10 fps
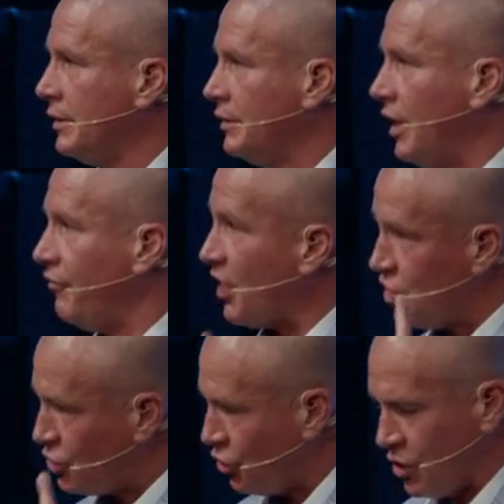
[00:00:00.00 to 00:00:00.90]
that if they
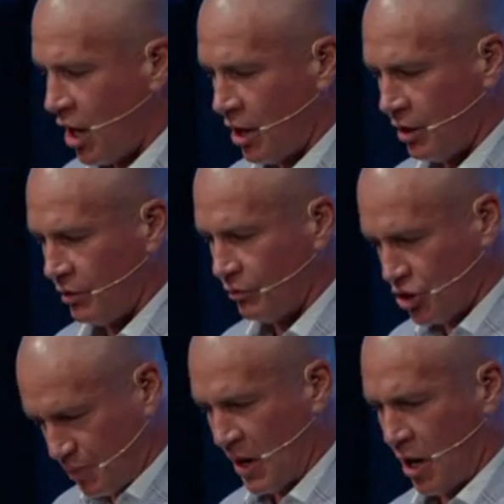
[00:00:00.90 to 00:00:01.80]
do not
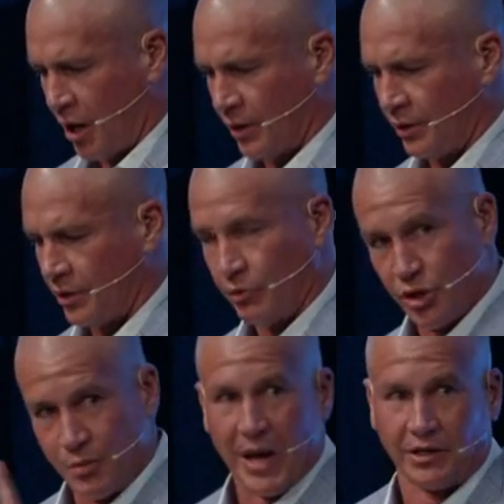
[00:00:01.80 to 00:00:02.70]
respond and
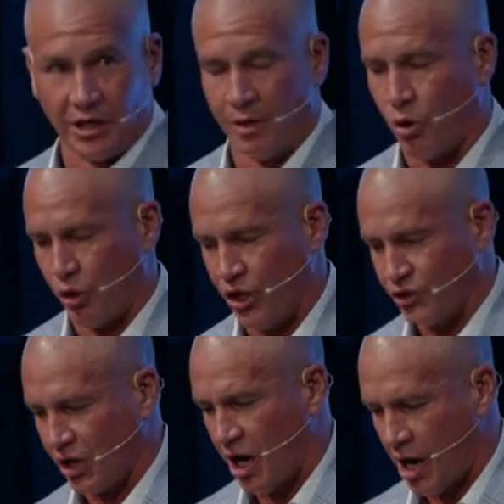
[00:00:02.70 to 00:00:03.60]
respect him or his
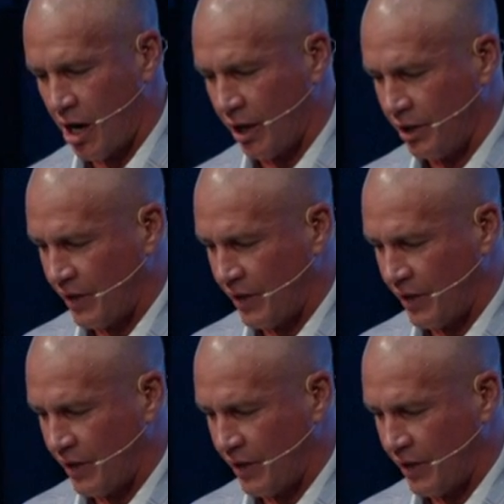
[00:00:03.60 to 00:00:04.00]
God,